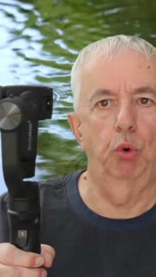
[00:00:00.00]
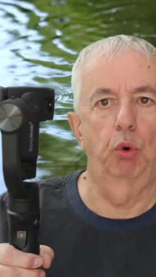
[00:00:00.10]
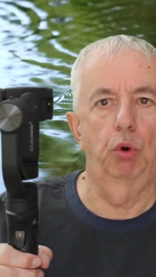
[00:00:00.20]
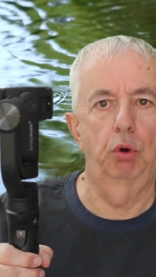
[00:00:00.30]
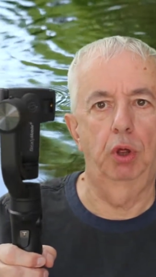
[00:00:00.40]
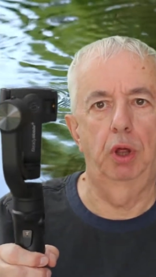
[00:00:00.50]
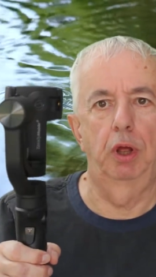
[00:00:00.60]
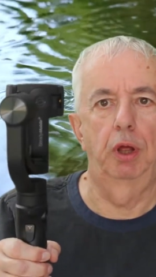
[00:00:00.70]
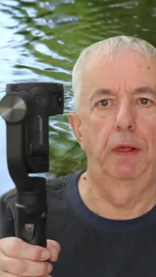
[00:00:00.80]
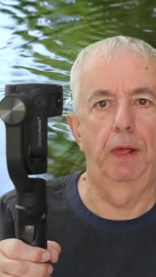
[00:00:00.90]

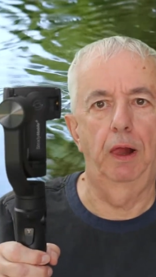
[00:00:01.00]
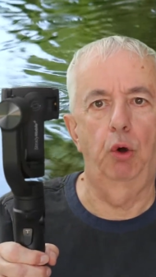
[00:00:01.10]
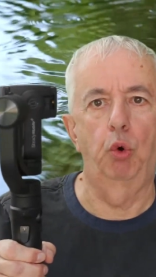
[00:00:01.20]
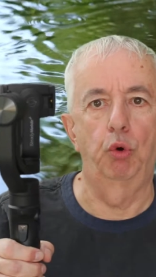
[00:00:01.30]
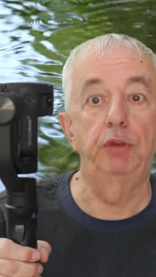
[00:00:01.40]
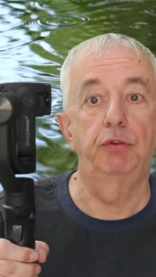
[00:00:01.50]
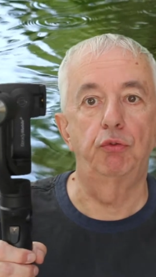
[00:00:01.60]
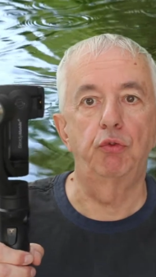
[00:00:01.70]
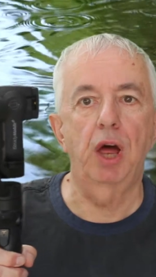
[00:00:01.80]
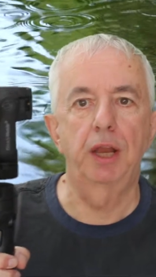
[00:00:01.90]
or
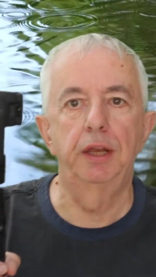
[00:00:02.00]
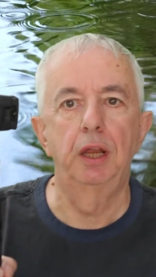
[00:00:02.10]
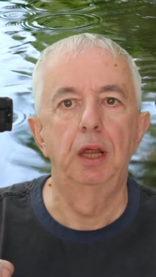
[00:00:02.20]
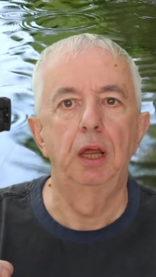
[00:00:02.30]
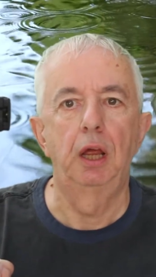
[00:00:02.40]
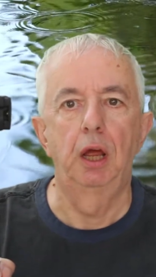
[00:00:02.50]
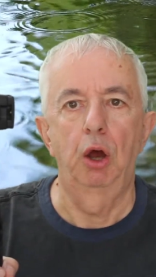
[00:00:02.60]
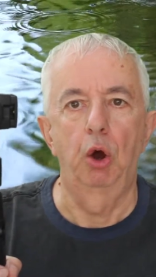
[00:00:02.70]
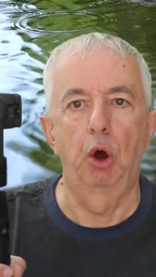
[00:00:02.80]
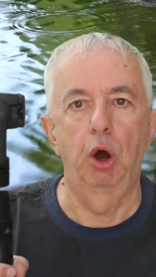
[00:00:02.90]
even run
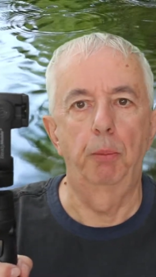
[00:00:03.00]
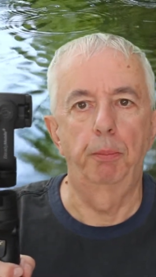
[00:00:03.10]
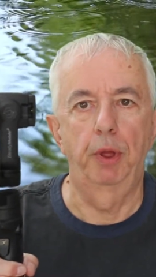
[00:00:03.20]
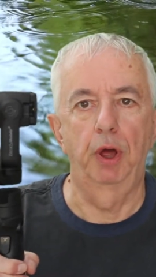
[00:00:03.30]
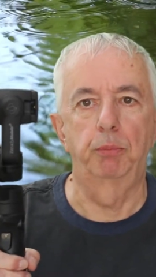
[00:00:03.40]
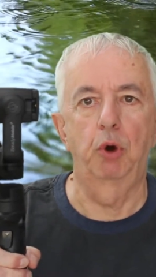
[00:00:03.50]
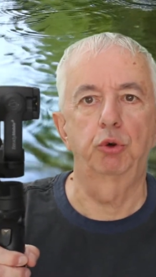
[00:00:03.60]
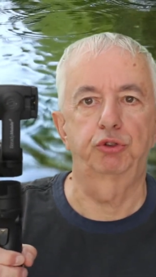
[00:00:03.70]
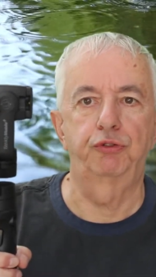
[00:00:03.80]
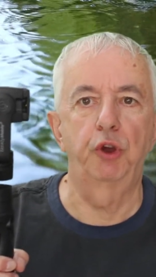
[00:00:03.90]

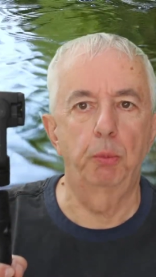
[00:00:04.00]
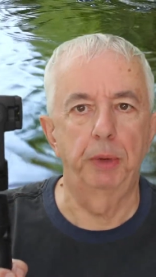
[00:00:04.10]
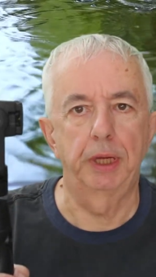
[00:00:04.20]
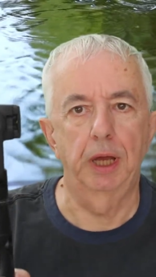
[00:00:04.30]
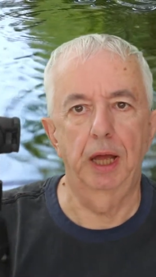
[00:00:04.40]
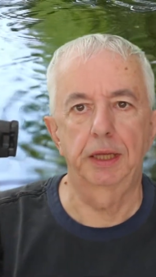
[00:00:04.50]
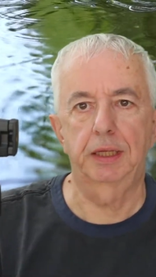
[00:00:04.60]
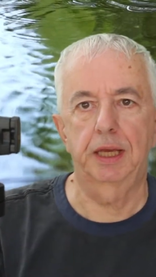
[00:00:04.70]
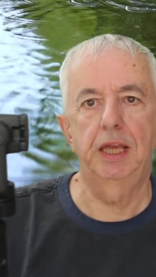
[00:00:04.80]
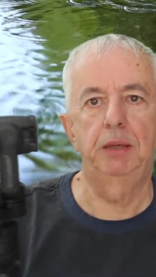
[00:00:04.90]
whilst filming
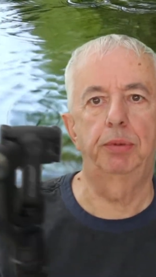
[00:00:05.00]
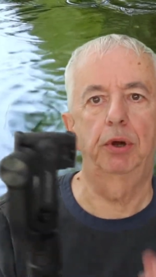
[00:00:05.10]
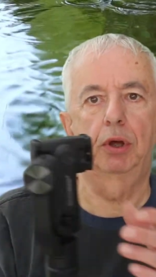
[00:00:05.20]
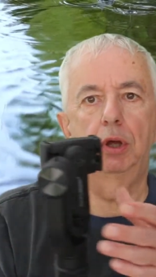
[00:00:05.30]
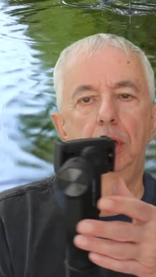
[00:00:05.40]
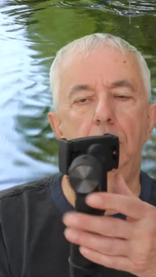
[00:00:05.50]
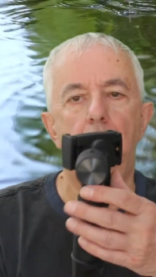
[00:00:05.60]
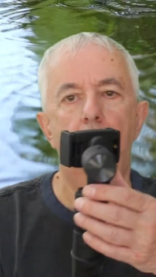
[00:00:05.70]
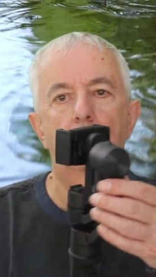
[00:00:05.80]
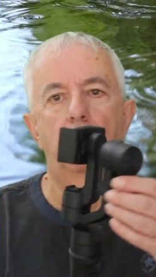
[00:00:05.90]
and keep
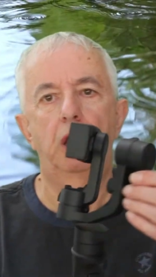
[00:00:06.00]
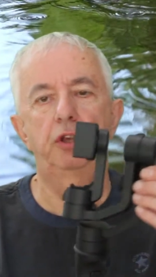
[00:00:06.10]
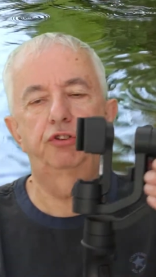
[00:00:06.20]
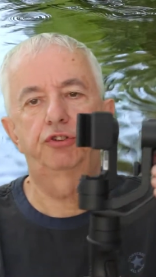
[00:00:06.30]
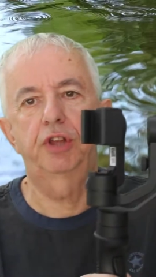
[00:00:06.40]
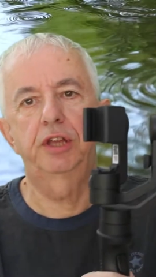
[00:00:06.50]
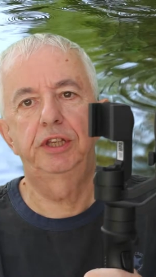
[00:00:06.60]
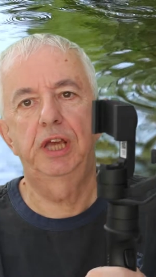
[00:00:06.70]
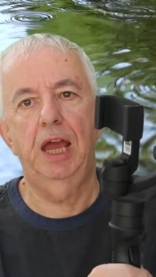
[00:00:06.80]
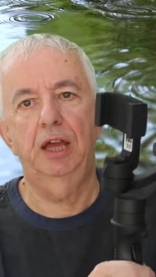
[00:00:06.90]
a
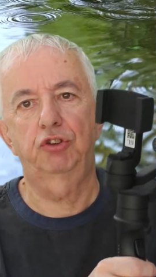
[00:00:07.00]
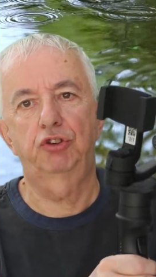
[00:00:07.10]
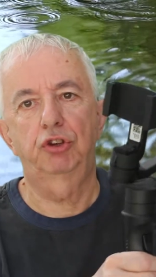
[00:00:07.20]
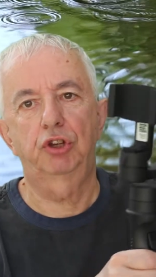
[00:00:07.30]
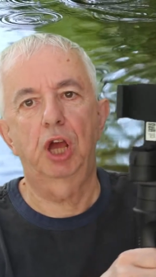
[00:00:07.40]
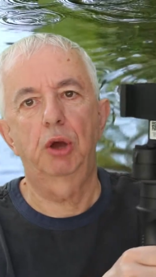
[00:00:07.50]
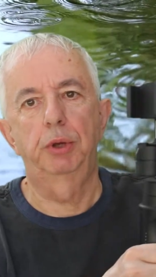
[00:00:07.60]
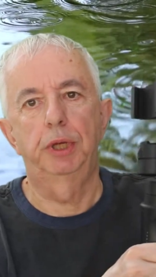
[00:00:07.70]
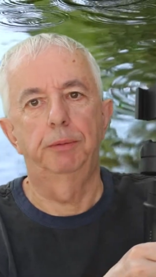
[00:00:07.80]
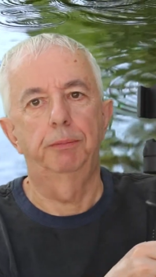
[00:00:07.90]
steady action
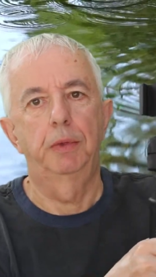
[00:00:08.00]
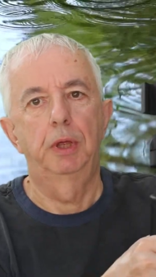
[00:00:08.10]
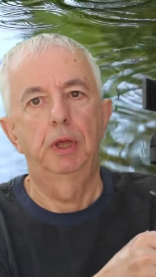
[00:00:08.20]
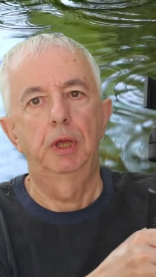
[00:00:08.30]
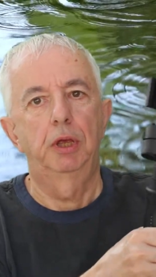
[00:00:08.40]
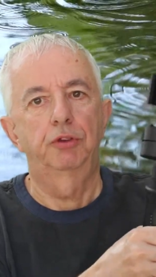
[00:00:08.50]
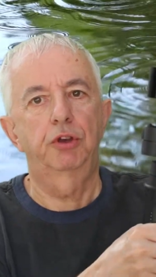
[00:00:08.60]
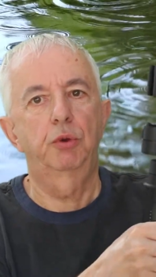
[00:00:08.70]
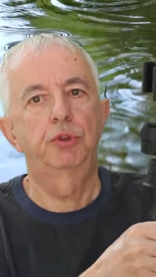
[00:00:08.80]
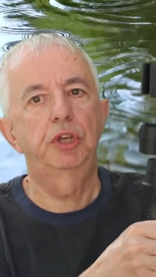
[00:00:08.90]
going.
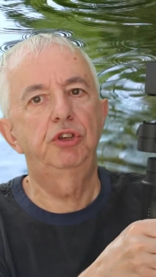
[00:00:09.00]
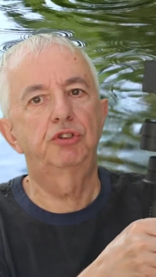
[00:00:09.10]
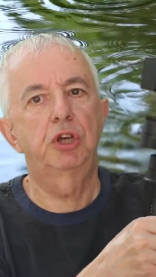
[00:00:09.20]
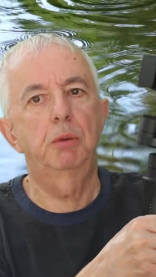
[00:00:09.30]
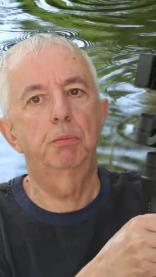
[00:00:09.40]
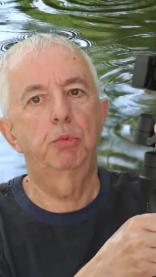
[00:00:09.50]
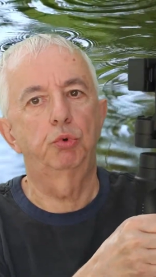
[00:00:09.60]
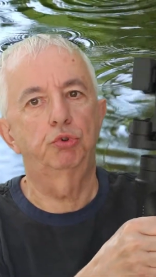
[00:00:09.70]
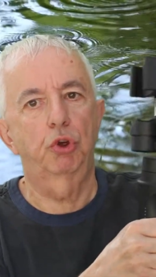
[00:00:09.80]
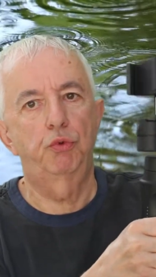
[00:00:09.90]
So these
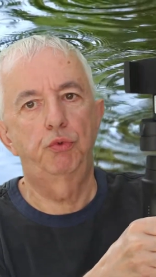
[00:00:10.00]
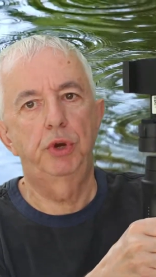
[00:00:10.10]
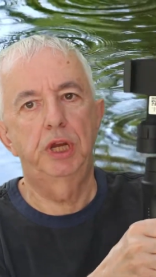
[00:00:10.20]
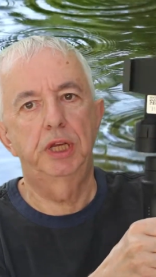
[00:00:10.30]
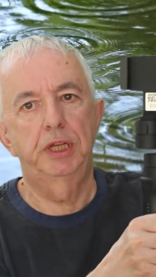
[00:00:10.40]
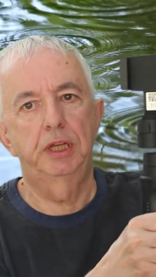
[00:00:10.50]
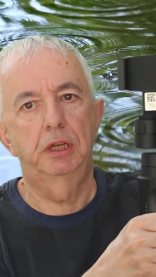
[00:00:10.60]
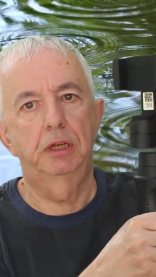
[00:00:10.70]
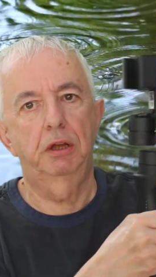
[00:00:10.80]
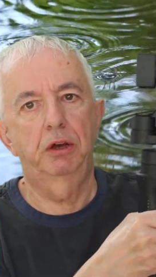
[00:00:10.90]
gimbals are really
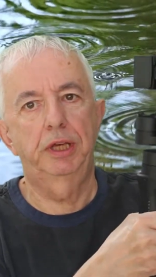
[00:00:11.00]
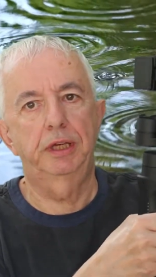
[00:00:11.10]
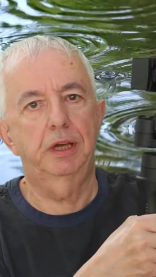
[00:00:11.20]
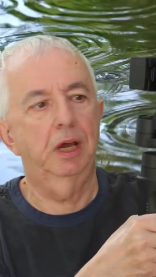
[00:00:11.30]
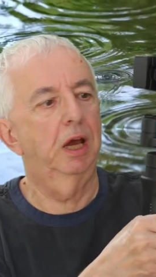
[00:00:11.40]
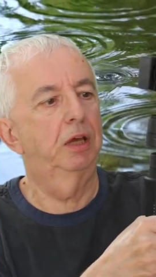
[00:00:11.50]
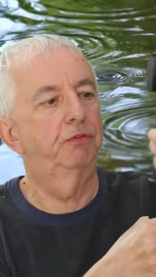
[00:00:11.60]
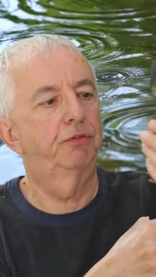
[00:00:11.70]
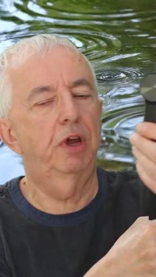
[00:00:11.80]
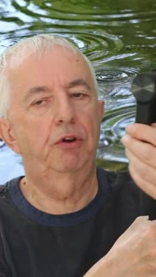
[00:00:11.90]
like a
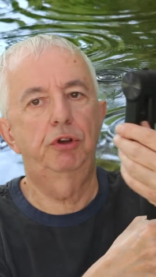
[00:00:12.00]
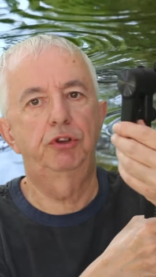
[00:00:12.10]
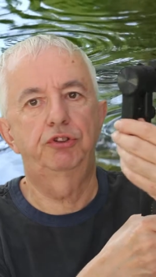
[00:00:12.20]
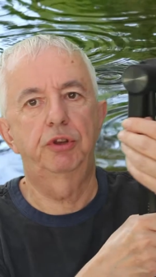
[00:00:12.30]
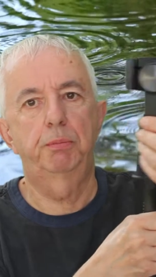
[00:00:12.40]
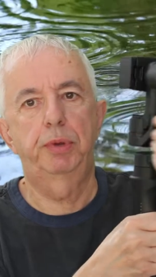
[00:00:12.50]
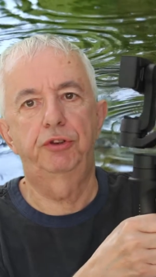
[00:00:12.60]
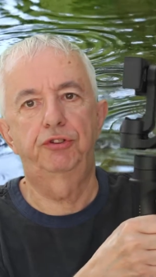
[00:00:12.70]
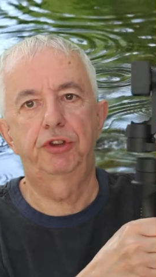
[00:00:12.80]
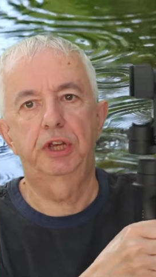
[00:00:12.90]
very
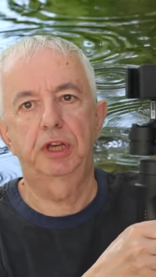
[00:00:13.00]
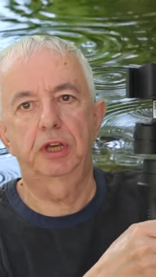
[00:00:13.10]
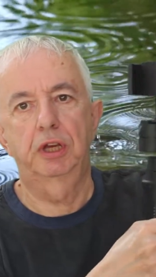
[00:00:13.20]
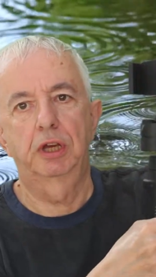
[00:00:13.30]
simplistic